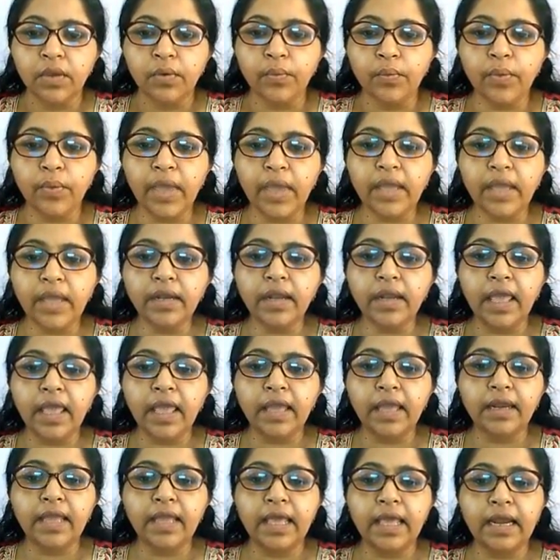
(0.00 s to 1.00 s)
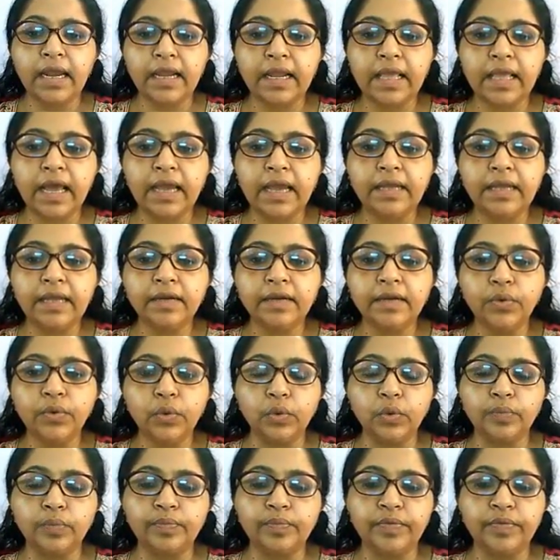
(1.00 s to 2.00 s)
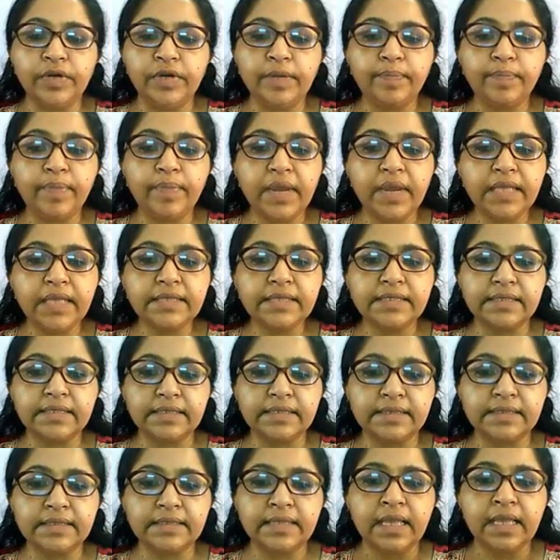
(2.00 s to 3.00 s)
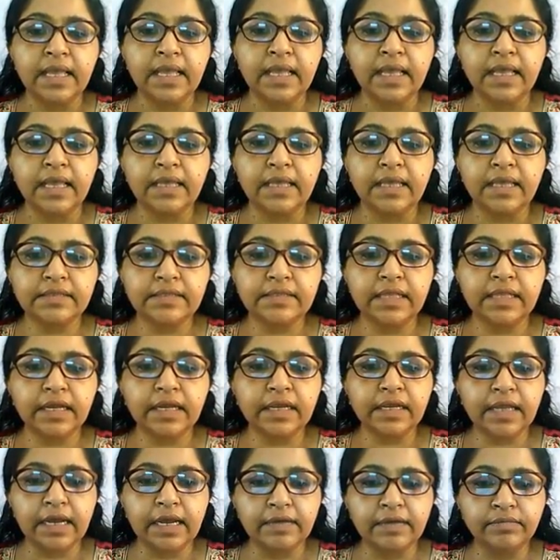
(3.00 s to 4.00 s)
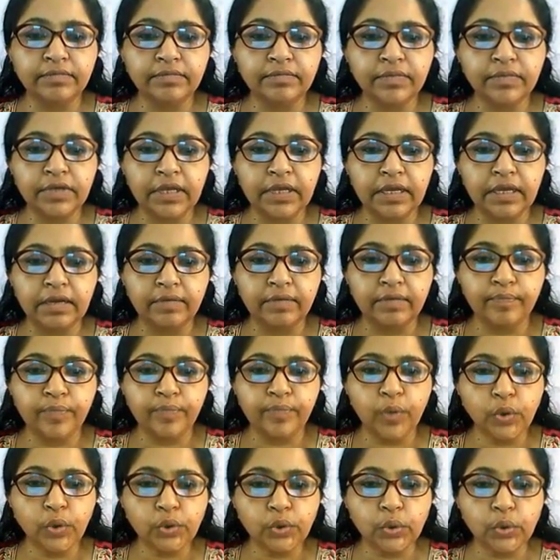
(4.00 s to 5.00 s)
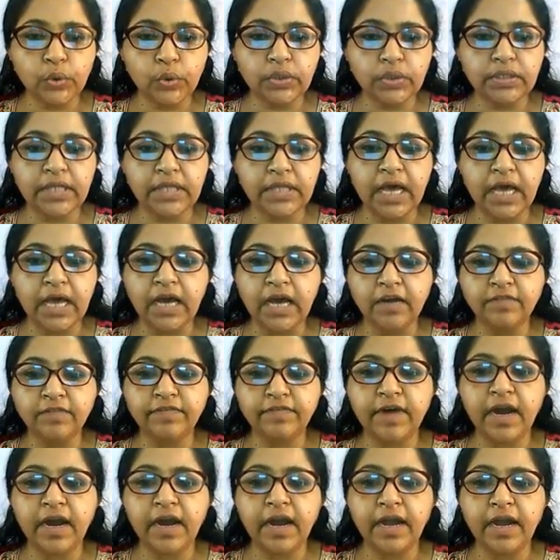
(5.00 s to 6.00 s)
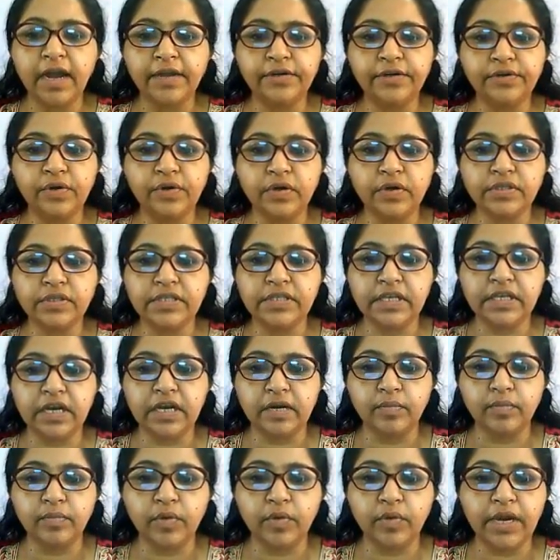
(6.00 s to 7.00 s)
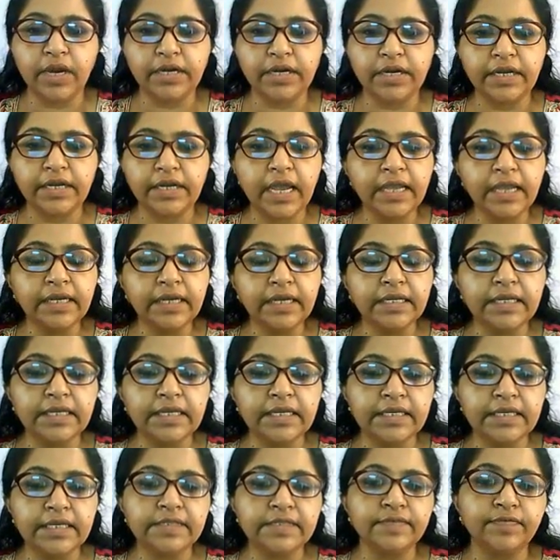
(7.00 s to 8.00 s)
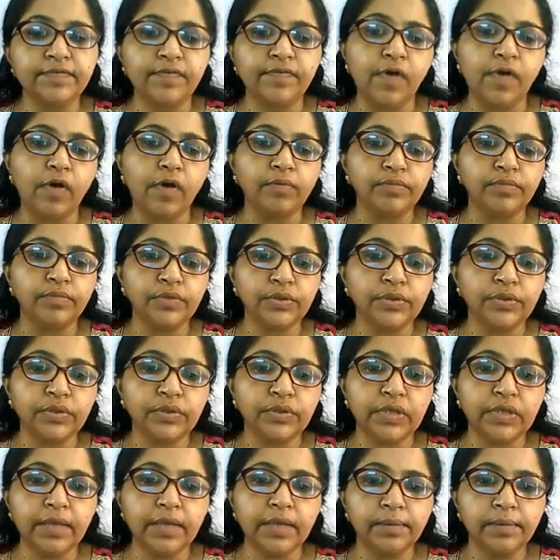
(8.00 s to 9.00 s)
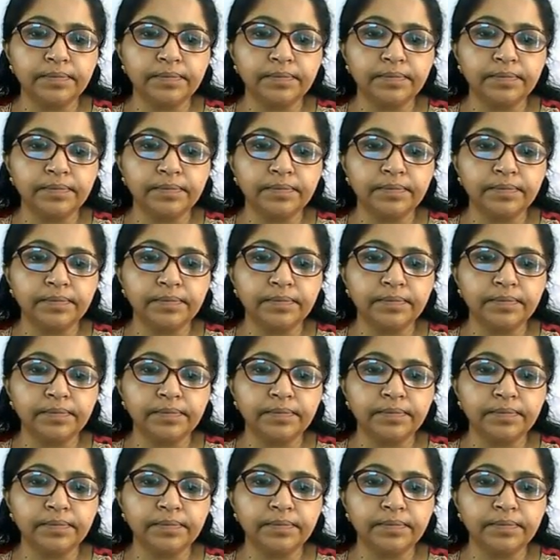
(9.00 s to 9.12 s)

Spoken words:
When an alkyl group replaces as the proton, the alpha hydroxy carbocation is formed. Okay.